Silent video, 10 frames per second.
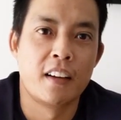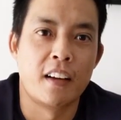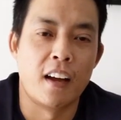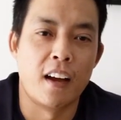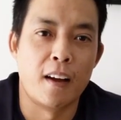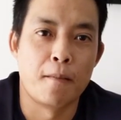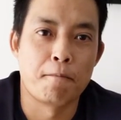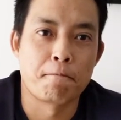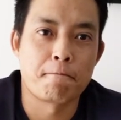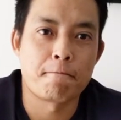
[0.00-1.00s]

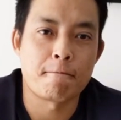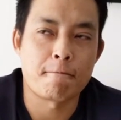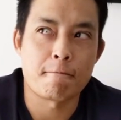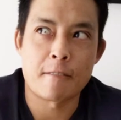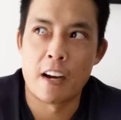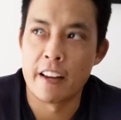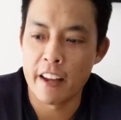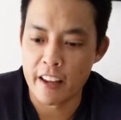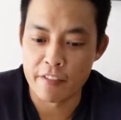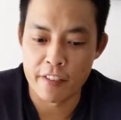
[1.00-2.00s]
And yeah,
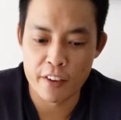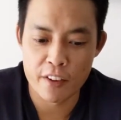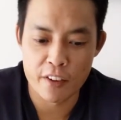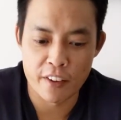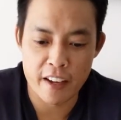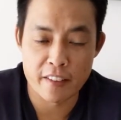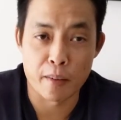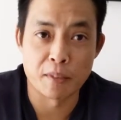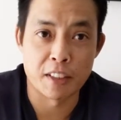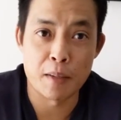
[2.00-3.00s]
if you need
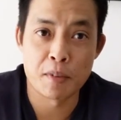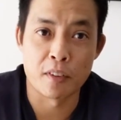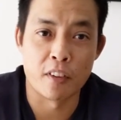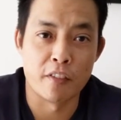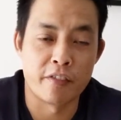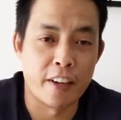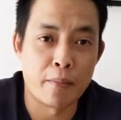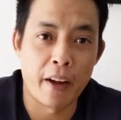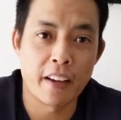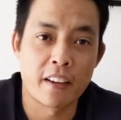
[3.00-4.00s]
some tips or
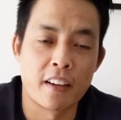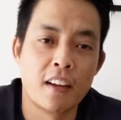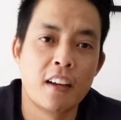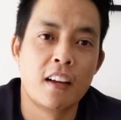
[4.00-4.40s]
feedback,